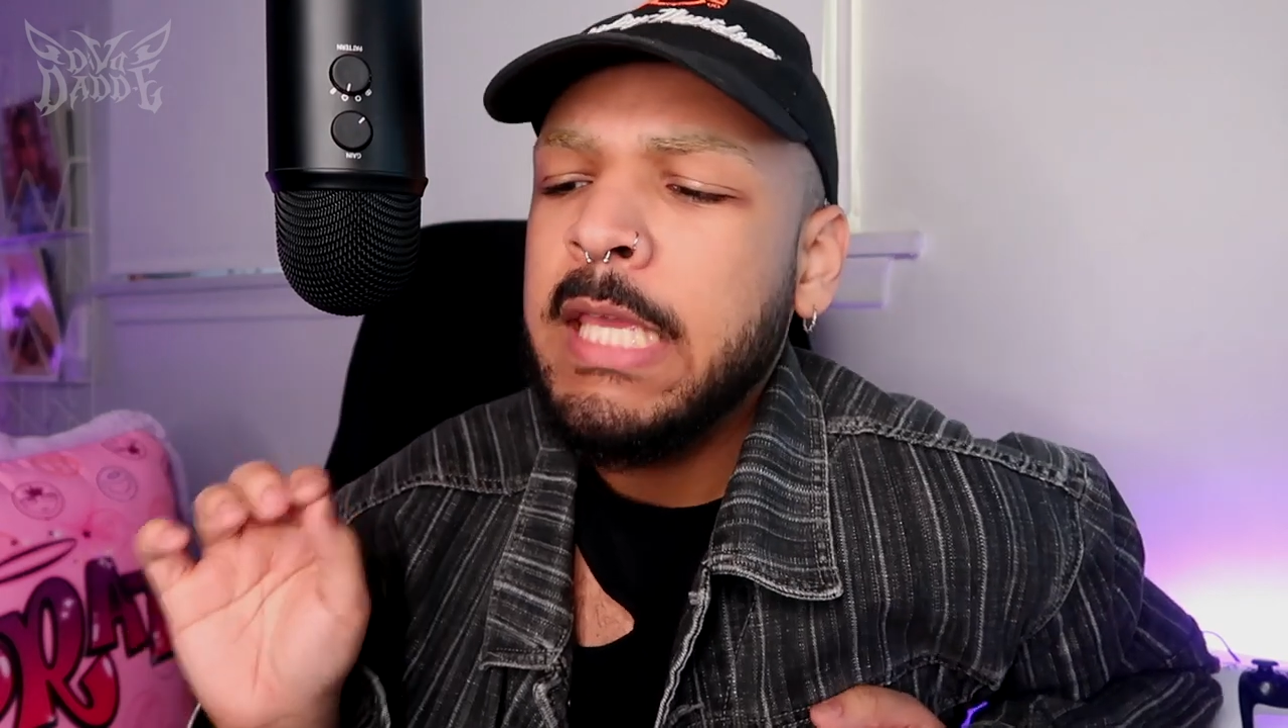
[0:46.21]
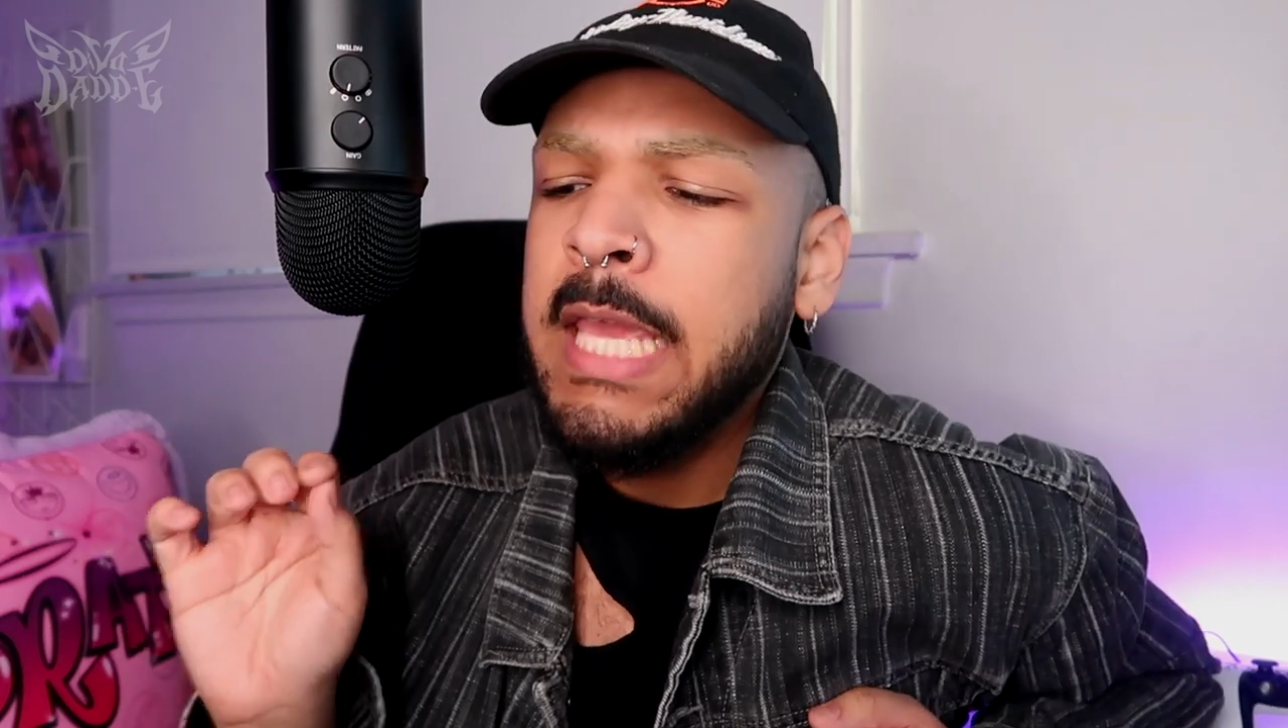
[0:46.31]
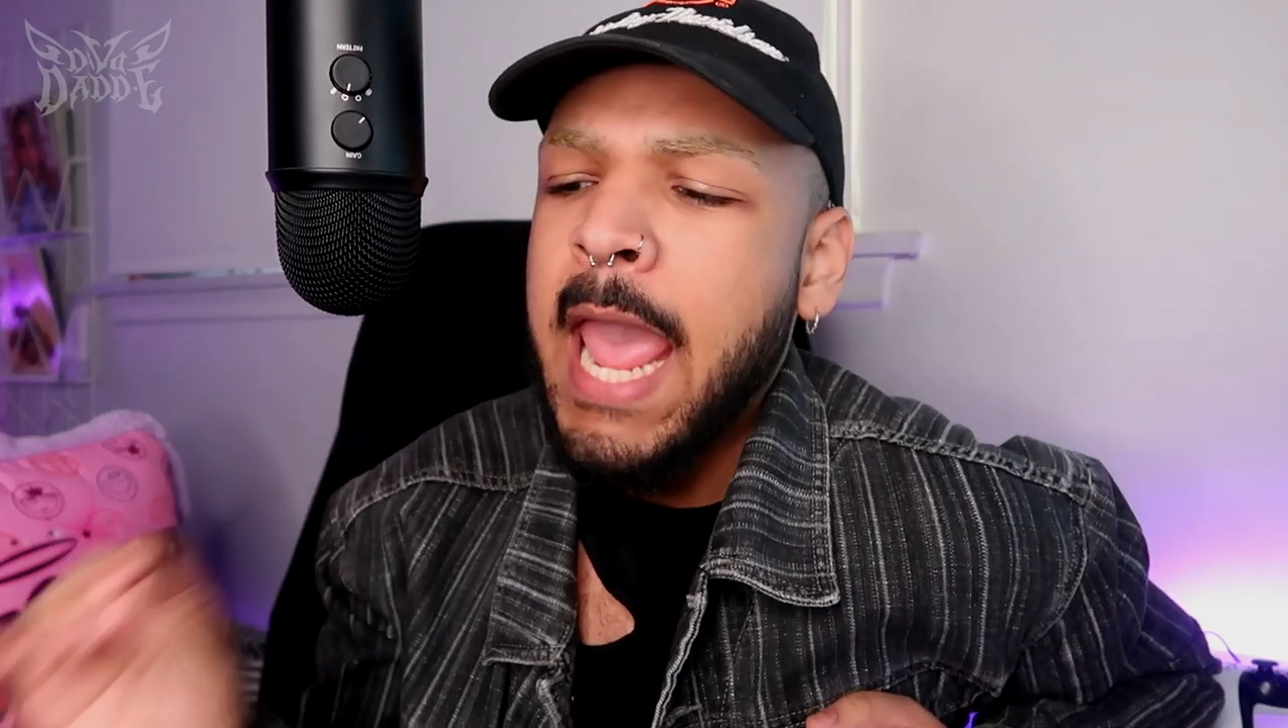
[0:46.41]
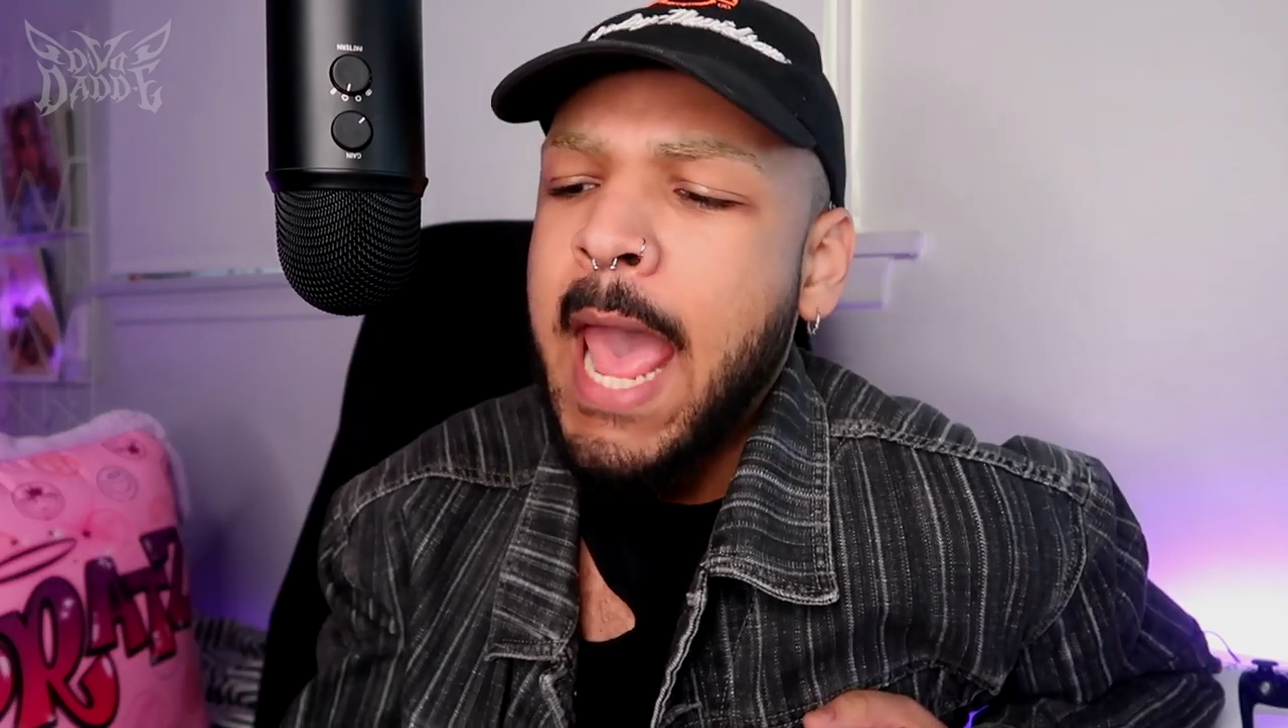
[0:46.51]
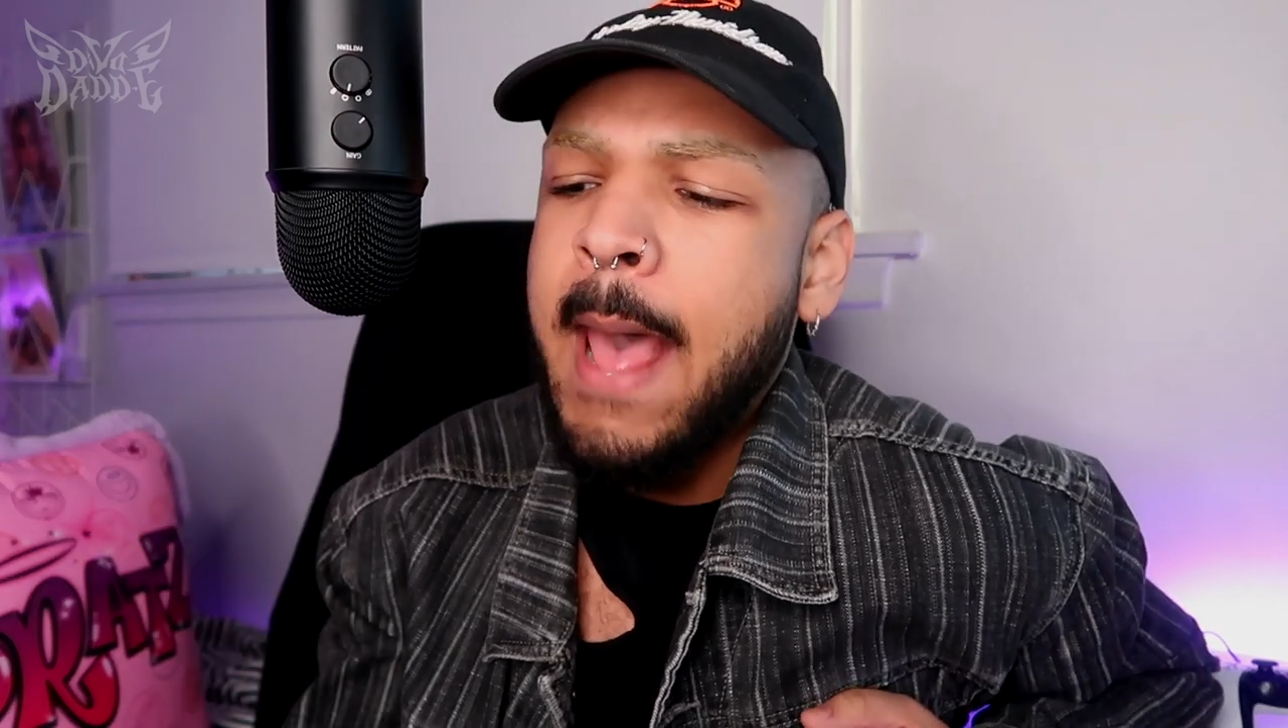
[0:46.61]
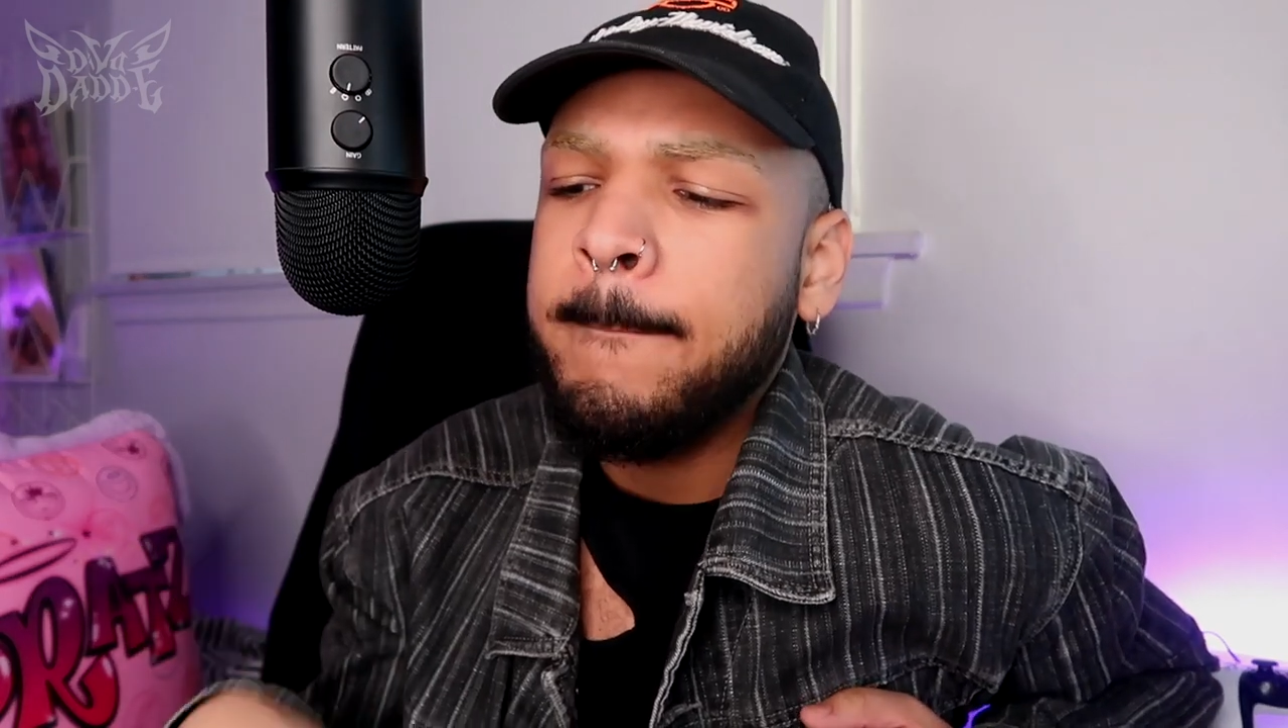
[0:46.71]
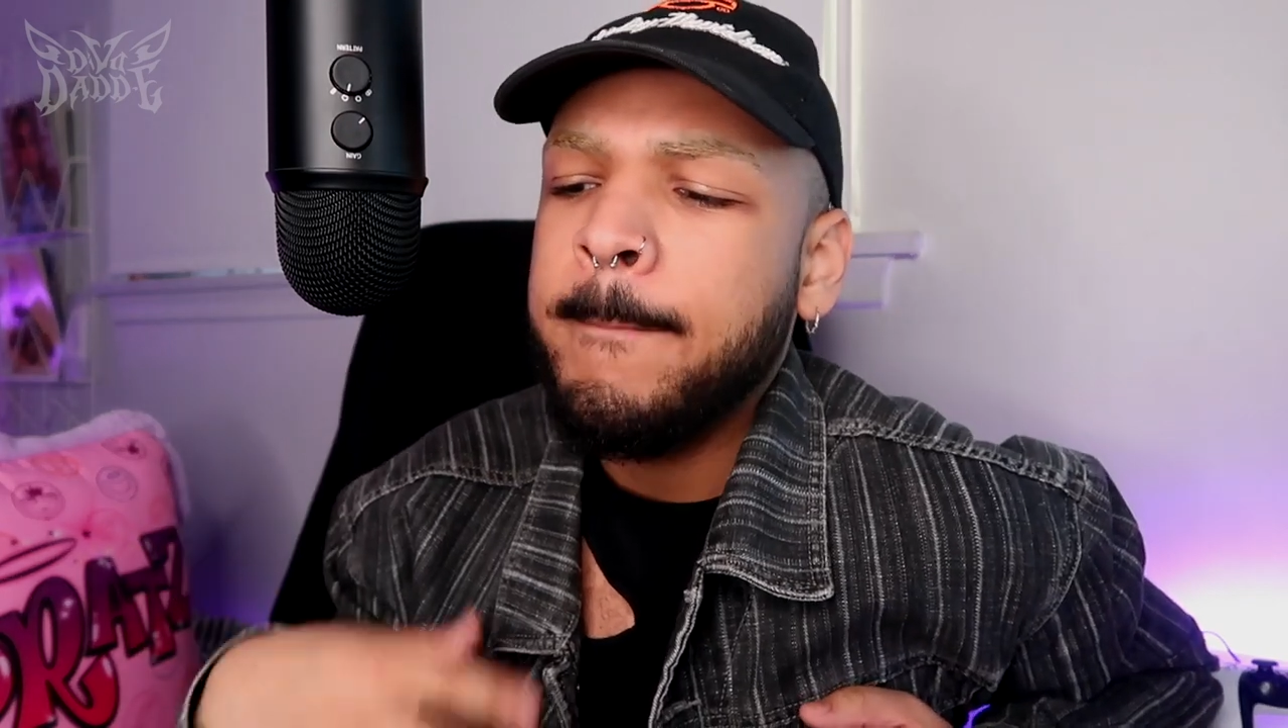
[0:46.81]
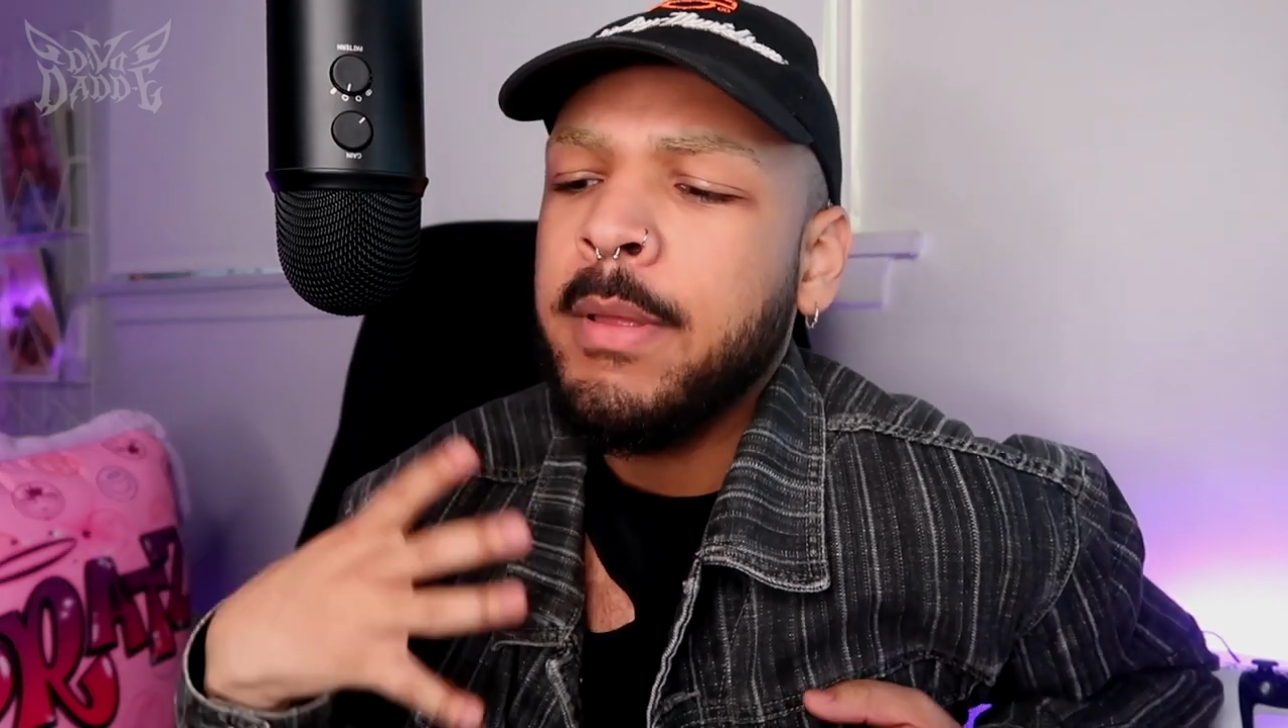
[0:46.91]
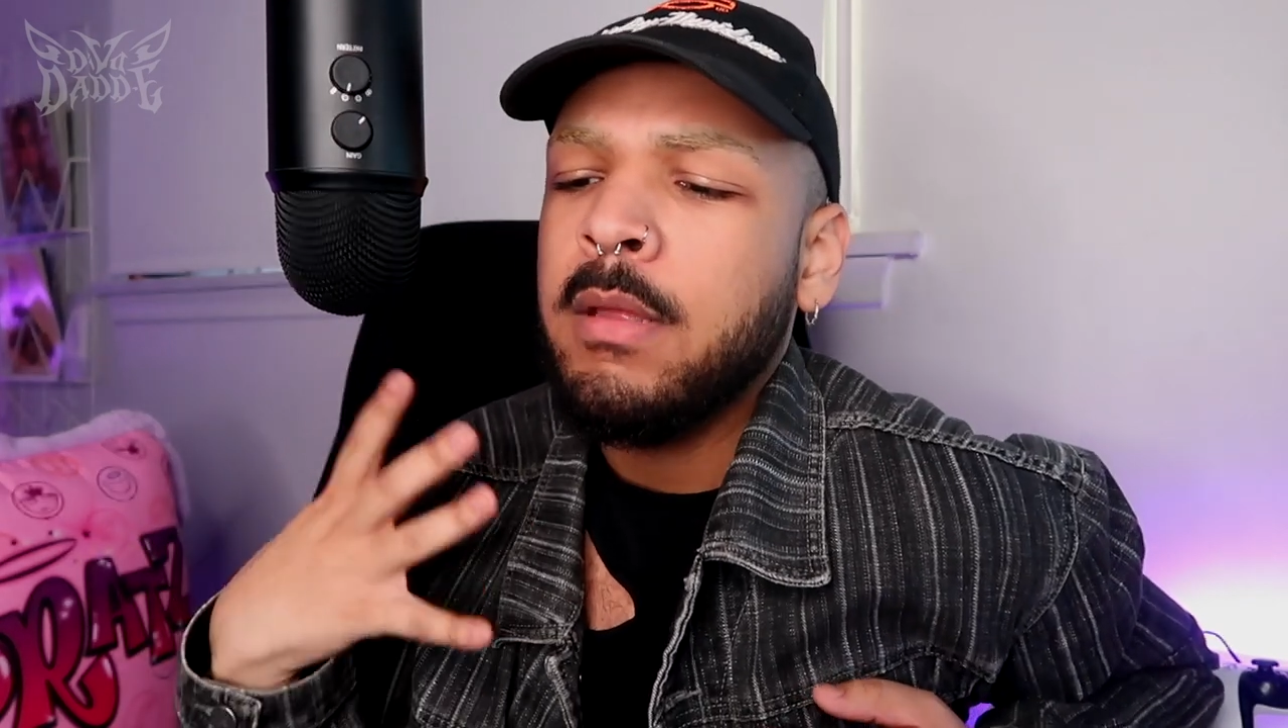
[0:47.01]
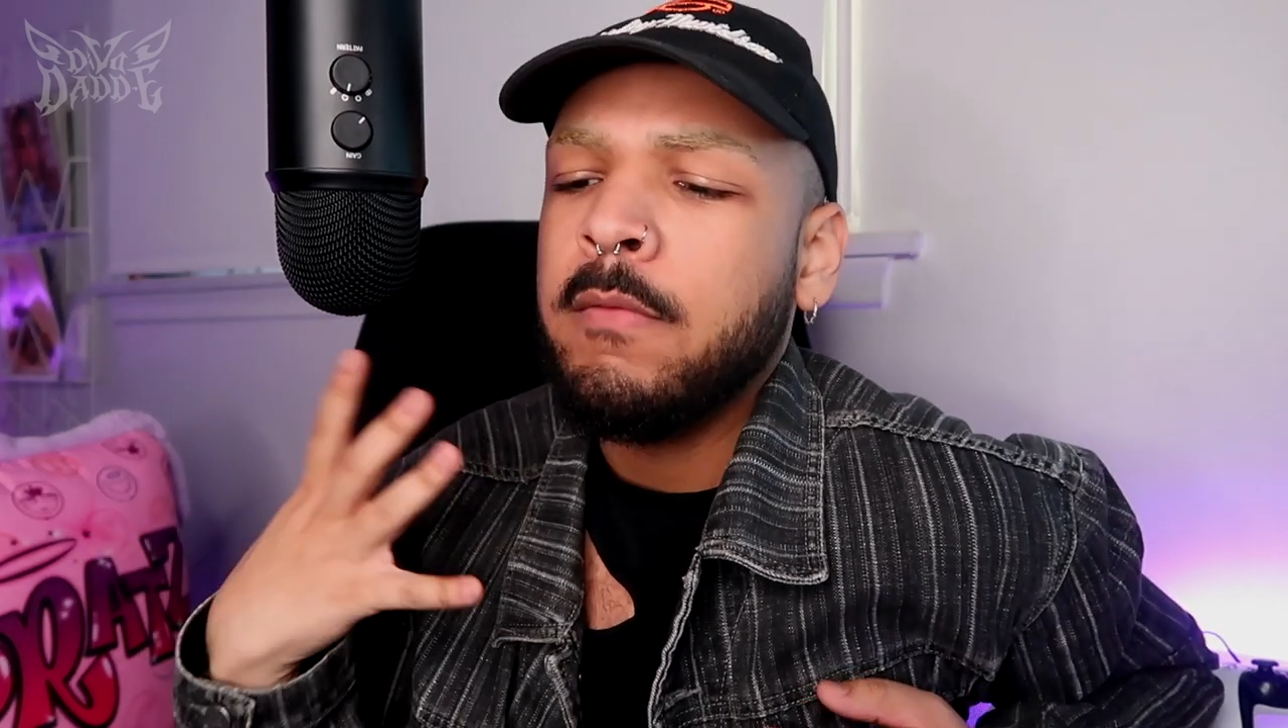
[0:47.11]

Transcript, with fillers: camp,